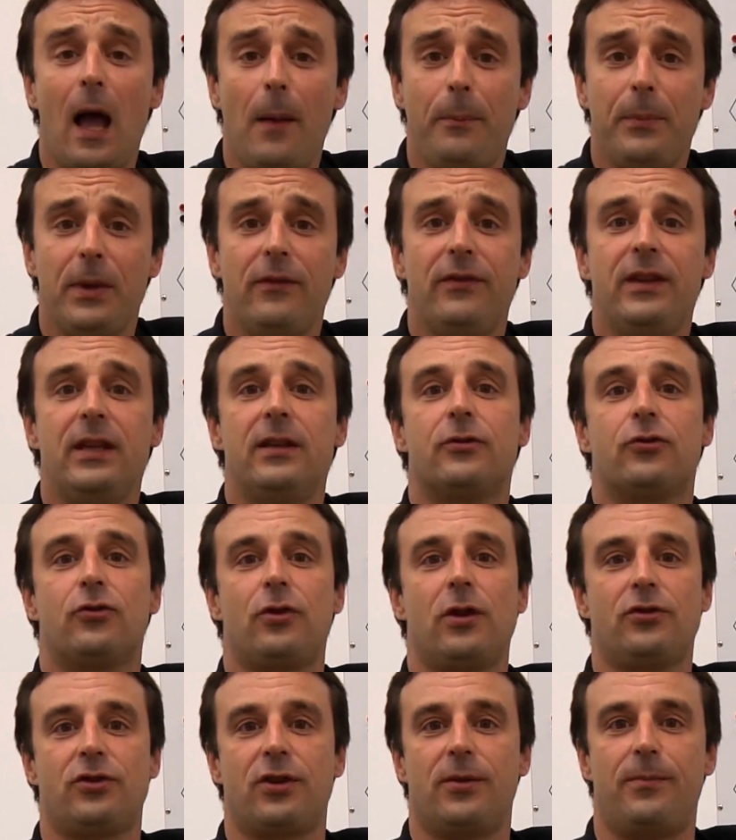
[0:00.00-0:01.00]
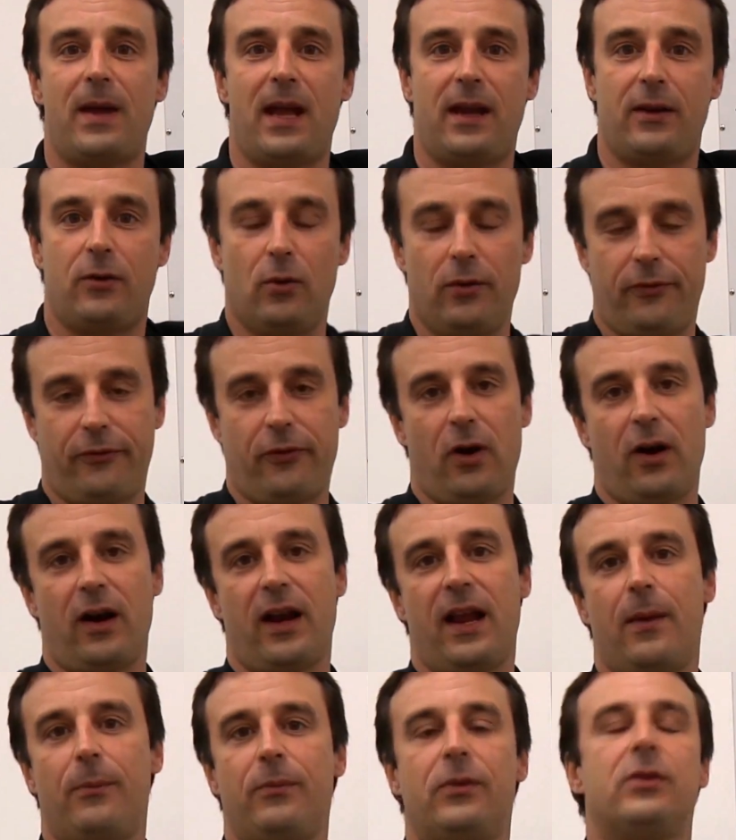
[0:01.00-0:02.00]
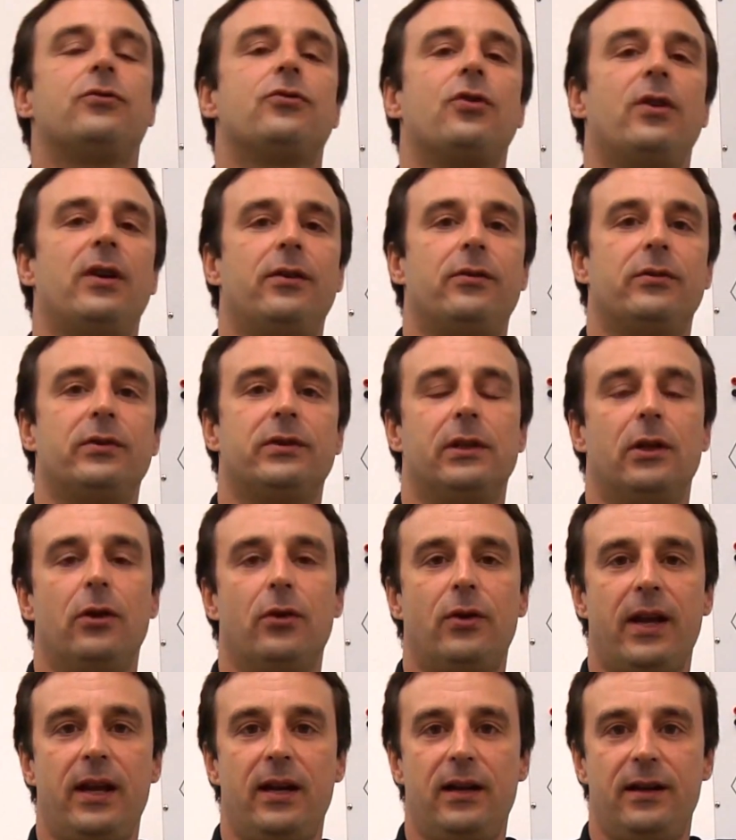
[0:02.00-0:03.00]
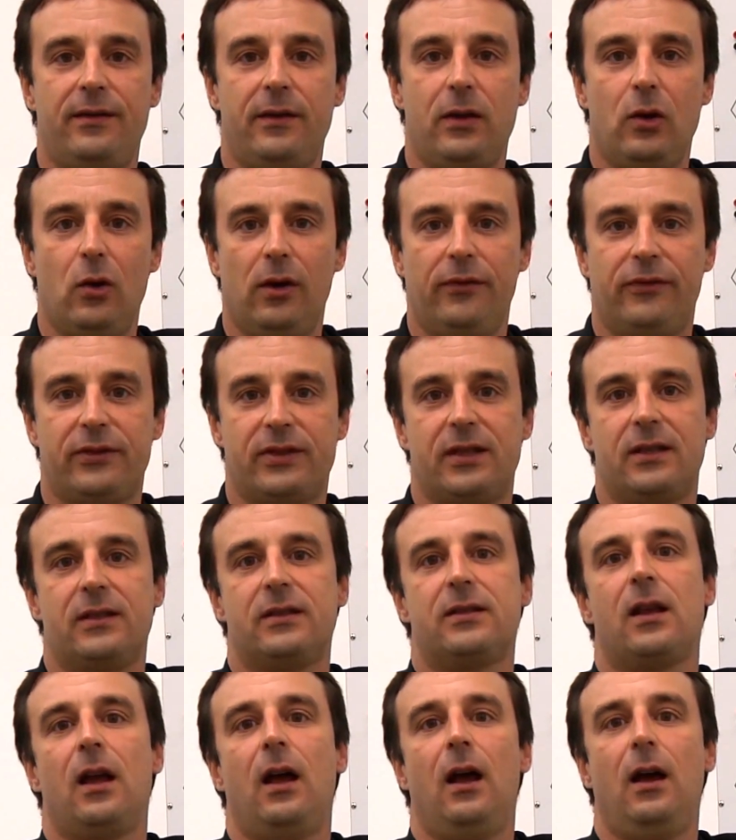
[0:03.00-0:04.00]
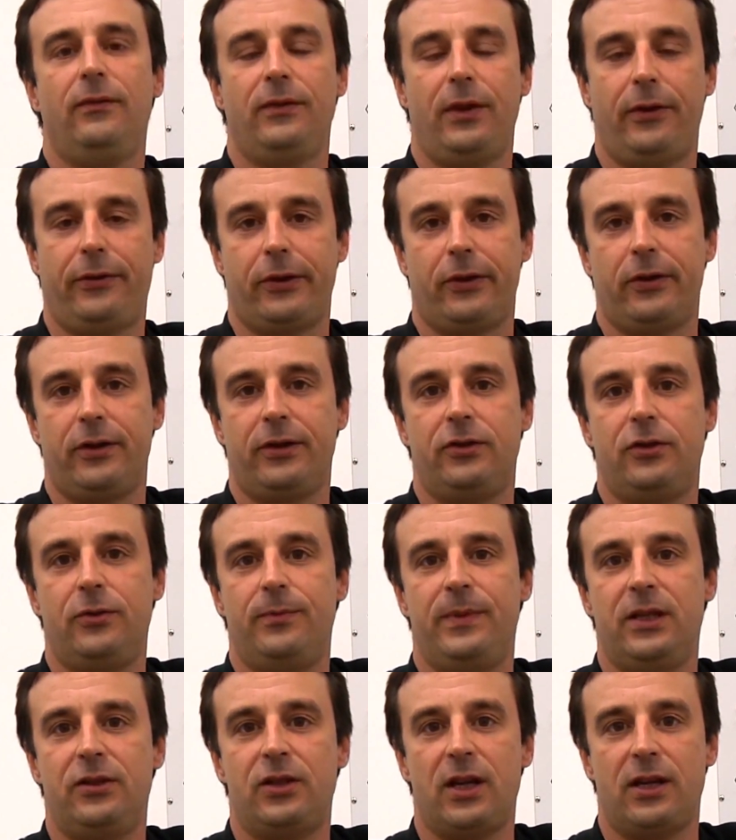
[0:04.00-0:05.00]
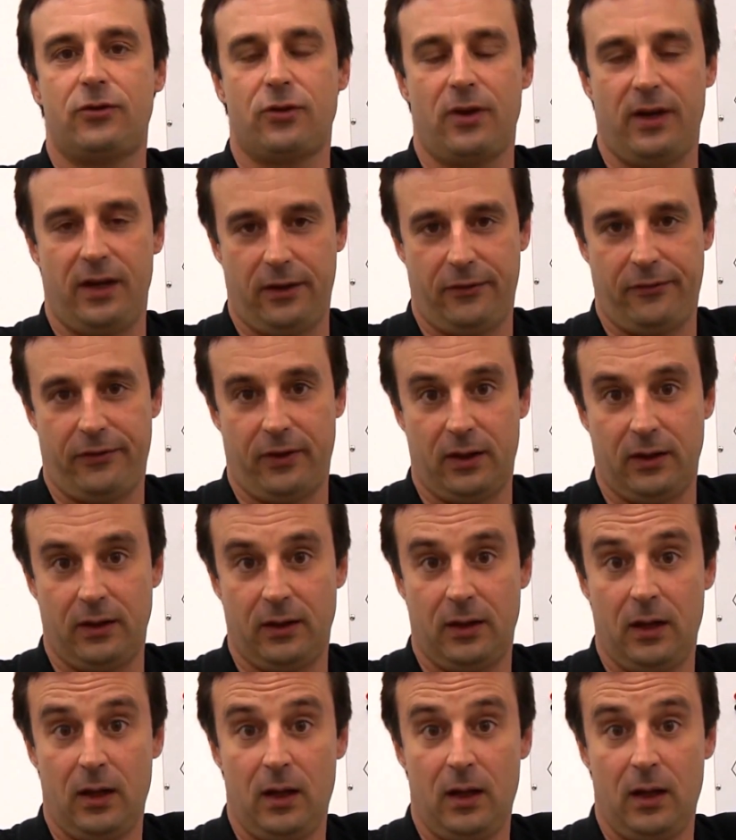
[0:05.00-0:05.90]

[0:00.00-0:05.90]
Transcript: copy of the instruction manual for our Hampden trainer is located in the offices of the 32BJ Training Fund.